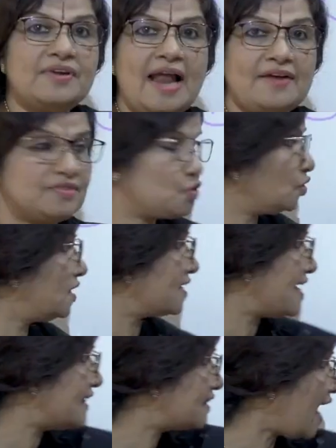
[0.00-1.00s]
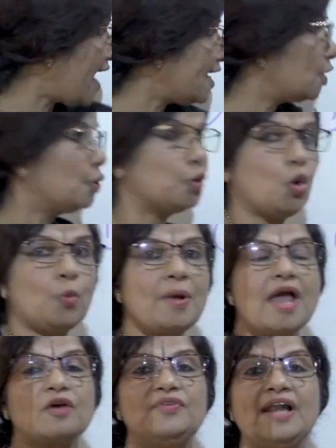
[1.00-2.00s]
will have, so the ethyl group
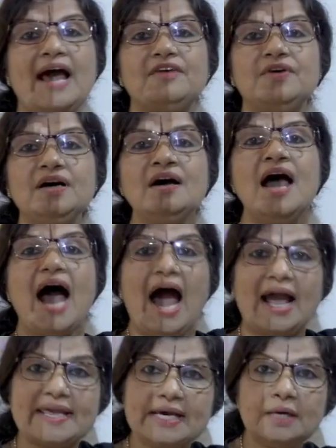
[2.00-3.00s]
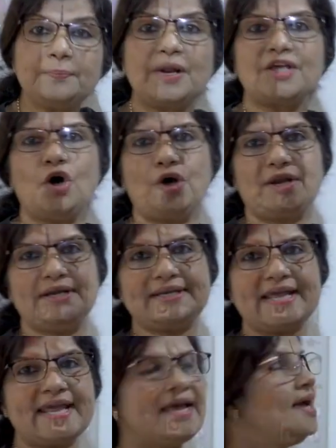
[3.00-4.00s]
will have a higher
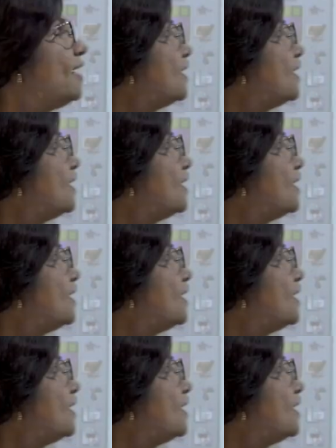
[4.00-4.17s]
priority